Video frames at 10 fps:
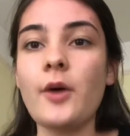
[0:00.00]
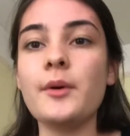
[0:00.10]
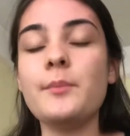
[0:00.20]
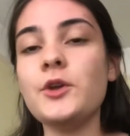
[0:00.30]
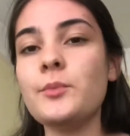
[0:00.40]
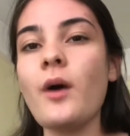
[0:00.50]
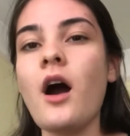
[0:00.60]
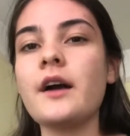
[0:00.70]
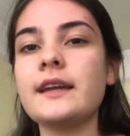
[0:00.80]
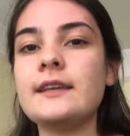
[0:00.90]
But Bute
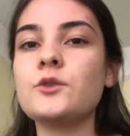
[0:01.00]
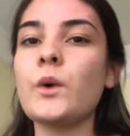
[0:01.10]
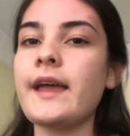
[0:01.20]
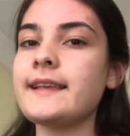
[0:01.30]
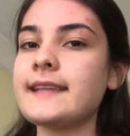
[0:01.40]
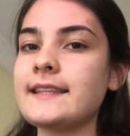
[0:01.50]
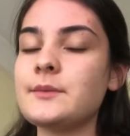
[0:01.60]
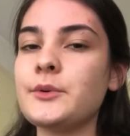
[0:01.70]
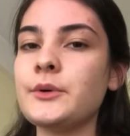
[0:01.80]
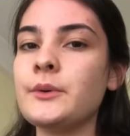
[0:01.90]
Park is quite
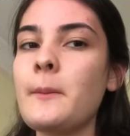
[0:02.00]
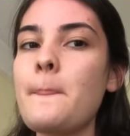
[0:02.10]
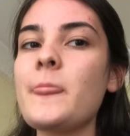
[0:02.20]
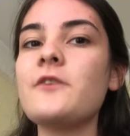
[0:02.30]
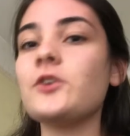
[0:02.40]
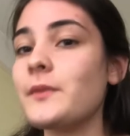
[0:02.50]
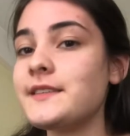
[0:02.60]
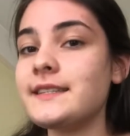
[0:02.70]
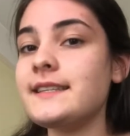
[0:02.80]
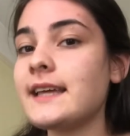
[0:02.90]
accessible from the
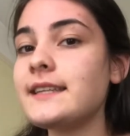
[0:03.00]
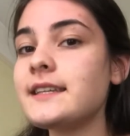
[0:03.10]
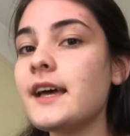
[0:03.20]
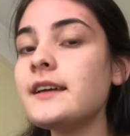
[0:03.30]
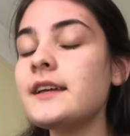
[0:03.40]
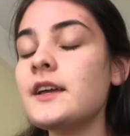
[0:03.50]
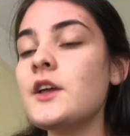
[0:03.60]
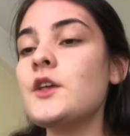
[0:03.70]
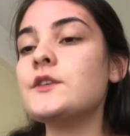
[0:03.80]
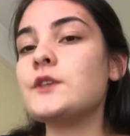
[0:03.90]
city centre,
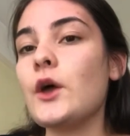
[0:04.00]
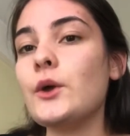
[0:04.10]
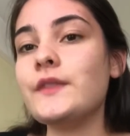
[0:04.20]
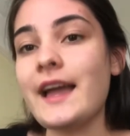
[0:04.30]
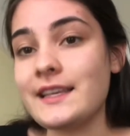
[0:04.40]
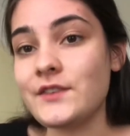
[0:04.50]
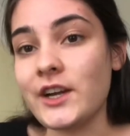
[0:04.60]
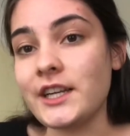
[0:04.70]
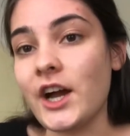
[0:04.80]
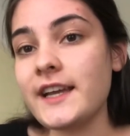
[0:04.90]
so that is
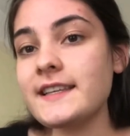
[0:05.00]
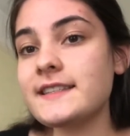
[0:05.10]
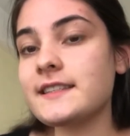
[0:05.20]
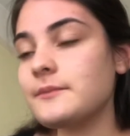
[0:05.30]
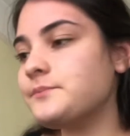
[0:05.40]
very nice.